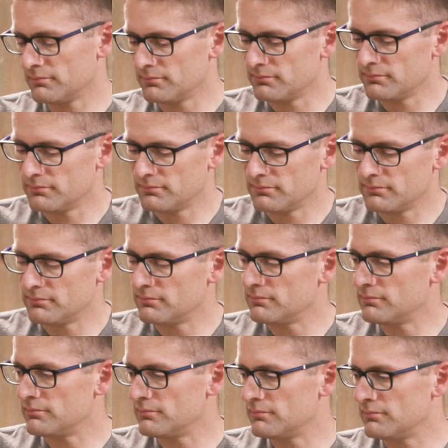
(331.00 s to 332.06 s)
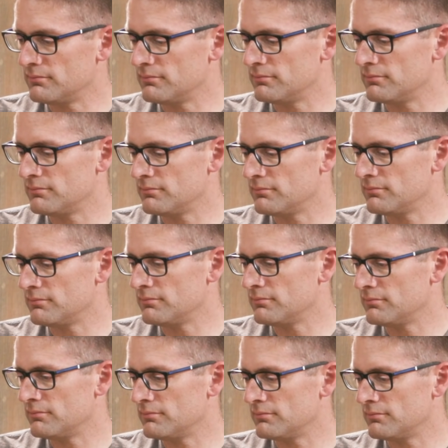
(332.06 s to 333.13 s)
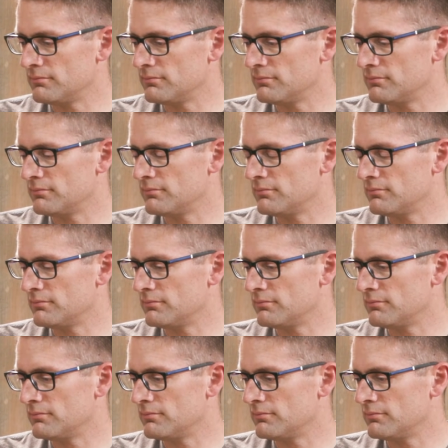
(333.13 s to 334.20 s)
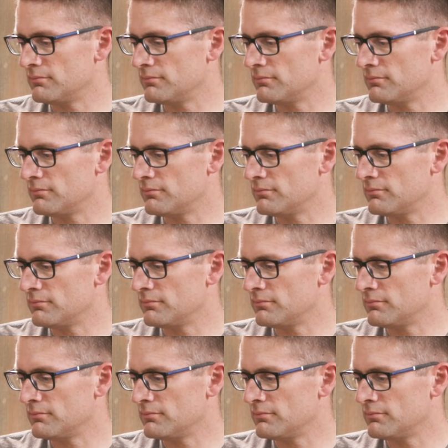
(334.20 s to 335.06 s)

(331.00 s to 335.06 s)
The person shown says nothing.